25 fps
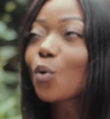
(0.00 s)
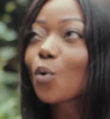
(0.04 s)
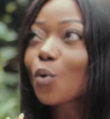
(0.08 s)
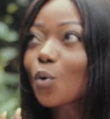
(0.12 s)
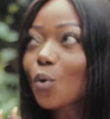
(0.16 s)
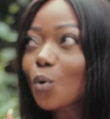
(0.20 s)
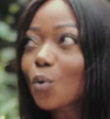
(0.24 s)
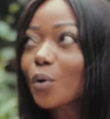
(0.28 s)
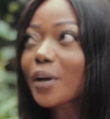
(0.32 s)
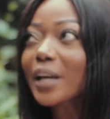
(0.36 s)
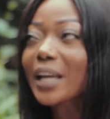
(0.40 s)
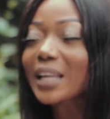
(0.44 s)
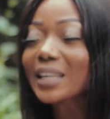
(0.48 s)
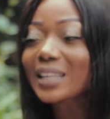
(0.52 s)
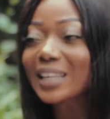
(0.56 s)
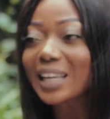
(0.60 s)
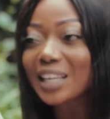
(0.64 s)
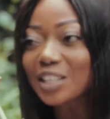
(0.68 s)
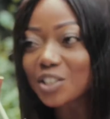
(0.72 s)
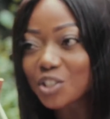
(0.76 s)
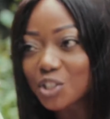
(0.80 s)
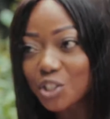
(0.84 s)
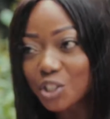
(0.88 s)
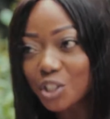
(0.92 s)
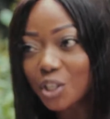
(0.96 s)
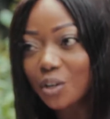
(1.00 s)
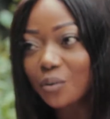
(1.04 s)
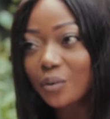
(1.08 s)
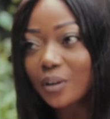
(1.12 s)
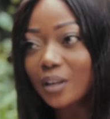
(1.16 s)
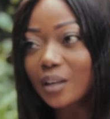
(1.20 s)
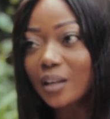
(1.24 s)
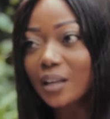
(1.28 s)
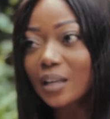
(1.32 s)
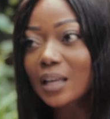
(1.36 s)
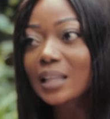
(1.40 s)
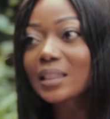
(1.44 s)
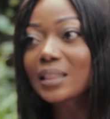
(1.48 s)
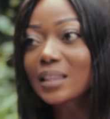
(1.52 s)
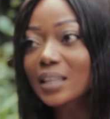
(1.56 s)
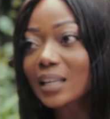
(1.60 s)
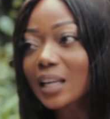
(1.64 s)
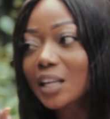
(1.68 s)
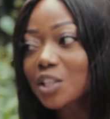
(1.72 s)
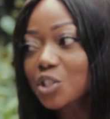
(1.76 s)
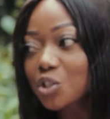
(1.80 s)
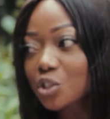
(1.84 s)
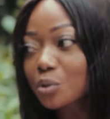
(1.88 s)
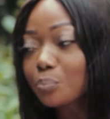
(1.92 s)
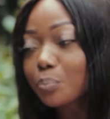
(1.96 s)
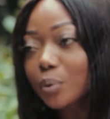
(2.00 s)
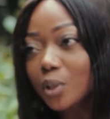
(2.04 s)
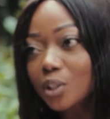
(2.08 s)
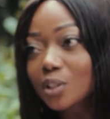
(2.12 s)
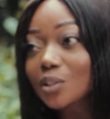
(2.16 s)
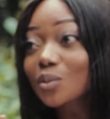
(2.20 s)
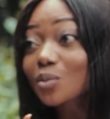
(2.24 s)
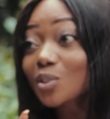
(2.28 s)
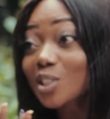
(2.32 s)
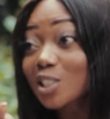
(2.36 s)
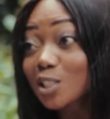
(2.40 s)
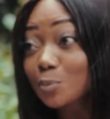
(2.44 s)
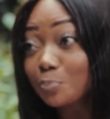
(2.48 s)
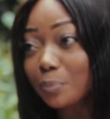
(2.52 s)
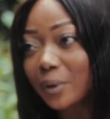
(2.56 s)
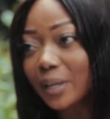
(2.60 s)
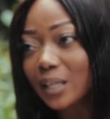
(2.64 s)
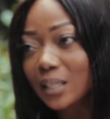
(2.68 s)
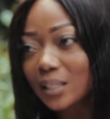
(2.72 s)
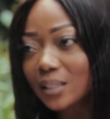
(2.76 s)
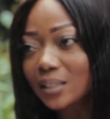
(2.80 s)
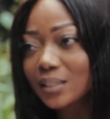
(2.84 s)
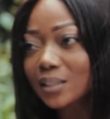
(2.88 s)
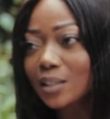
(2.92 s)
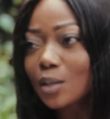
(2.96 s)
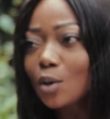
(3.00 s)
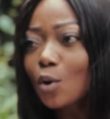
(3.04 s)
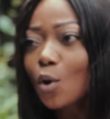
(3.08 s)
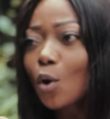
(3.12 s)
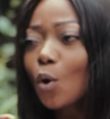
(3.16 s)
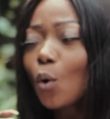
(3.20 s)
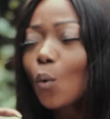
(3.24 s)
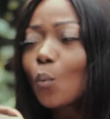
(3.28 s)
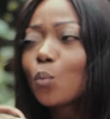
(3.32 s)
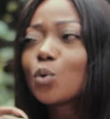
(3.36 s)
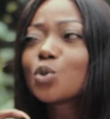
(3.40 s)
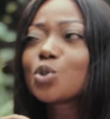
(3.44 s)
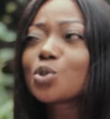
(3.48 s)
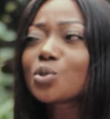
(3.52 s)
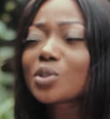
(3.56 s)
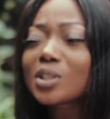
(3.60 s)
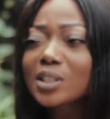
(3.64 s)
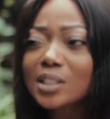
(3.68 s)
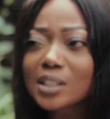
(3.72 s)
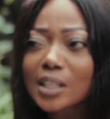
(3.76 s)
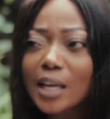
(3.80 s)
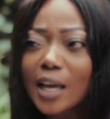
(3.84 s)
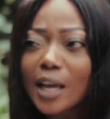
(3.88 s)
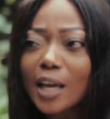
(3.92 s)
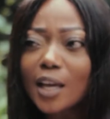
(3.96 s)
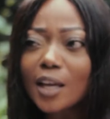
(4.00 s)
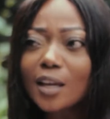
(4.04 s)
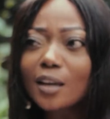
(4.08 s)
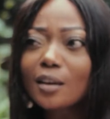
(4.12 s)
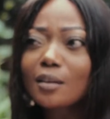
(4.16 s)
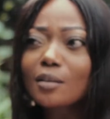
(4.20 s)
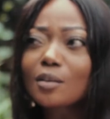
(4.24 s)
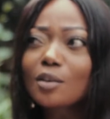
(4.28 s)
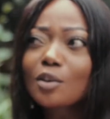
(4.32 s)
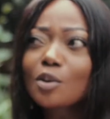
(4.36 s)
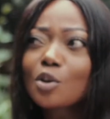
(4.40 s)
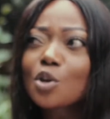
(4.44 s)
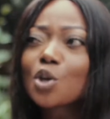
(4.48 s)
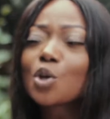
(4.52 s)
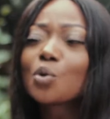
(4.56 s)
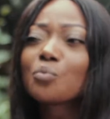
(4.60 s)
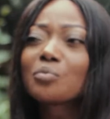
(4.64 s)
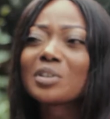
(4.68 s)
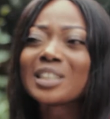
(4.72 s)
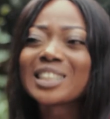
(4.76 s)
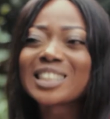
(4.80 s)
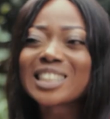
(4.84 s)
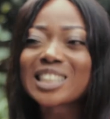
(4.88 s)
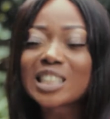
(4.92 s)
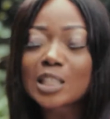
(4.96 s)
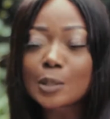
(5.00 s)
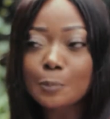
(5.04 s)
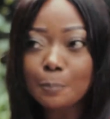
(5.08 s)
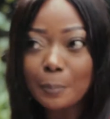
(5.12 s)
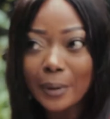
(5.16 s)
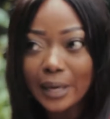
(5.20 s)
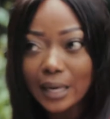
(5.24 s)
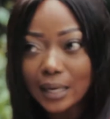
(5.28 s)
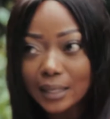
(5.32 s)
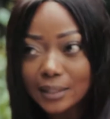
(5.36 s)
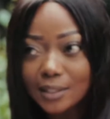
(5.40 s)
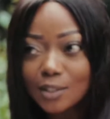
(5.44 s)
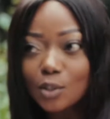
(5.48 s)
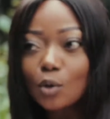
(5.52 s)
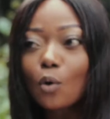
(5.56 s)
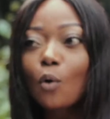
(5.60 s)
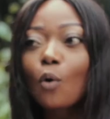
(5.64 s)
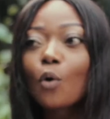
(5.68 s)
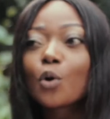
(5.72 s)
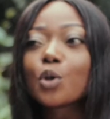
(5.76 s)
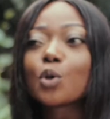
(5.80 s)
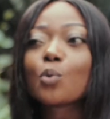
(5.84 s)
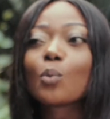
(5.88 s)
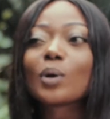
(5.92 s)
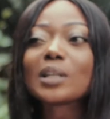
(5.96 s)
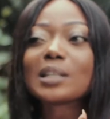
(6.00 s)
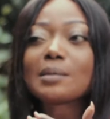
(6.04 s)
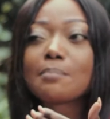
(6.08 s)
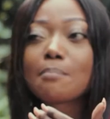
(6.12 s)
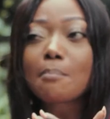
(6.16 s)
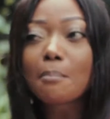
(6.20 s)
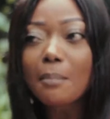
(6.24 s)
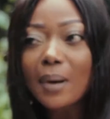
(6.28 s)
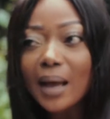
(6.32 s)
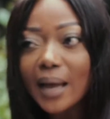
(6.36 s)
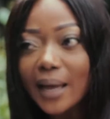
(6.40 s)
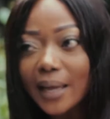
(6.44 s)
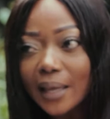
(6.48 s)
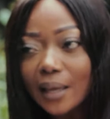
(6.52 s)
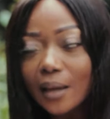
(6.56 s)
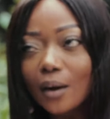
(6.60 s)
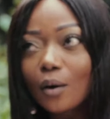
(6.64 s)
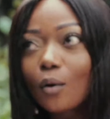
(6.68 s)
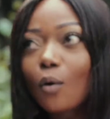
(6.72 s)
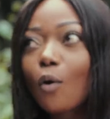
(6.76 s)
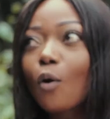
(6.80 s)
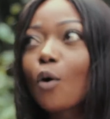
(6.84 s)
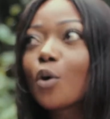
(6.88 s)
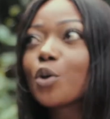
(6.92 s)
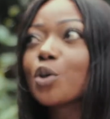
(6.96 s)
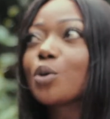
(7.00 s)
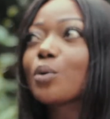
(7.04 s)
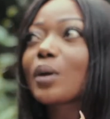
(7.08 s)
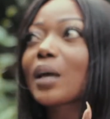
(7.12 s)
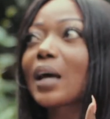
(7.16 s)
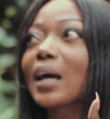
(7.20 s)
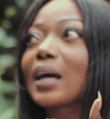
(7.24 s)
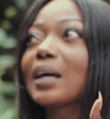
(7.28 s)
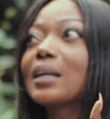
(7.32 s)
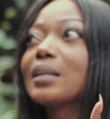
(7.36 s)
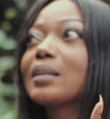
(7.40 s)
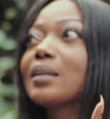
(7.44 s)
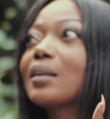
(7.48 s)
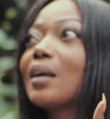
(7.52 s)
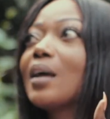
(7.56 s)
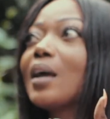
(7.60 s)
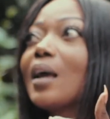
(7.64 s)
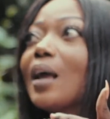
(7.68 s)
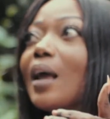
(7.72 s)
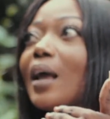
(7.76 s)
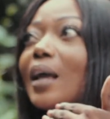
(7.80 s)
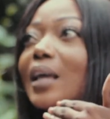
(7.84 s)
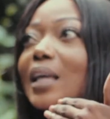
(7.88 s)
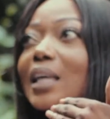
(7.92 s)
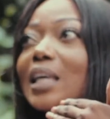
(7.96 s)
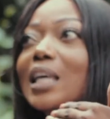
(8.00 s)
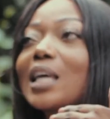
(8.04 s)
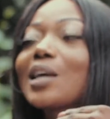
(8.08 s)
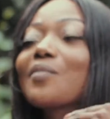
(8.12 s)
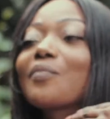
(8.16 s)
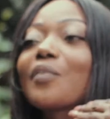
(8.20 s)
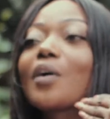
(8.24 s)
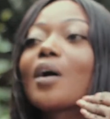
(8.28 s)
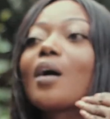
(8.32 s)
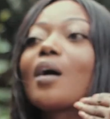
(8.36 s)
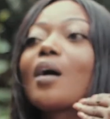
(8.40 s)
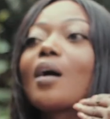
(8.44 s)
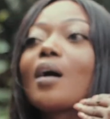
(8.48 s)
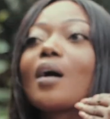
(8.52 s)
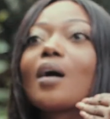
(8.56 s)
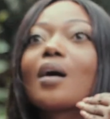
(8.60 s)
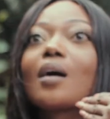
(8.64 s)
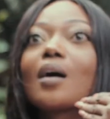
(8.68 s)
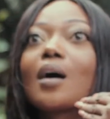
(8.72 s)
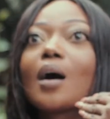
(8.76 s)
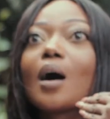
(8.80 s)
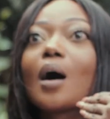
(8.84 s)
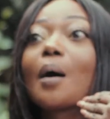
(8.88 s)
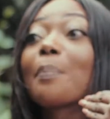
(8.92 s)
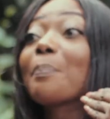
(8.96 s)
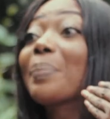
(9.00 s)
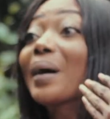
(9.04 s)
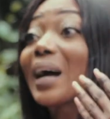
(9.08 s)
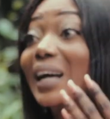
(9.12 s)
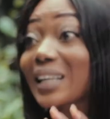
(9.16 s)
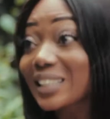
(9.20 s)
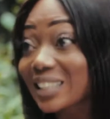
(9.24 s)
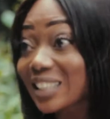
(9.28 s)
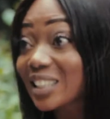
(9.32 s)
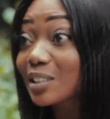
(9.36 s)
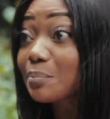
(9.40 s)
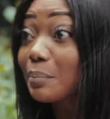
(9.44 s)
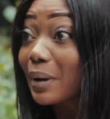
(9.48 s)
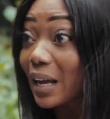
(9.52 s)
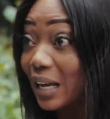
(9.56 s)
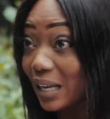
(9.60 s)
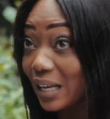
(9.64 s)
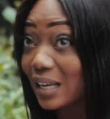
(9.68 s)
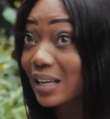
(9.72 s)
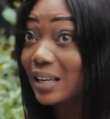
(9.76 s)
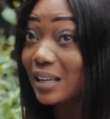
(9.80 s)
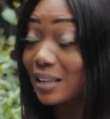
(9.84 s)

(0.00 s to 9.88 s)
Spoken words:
who in Nigeria, in the Nigerian political space, would you say you respect or you admire or you can give a pass mark?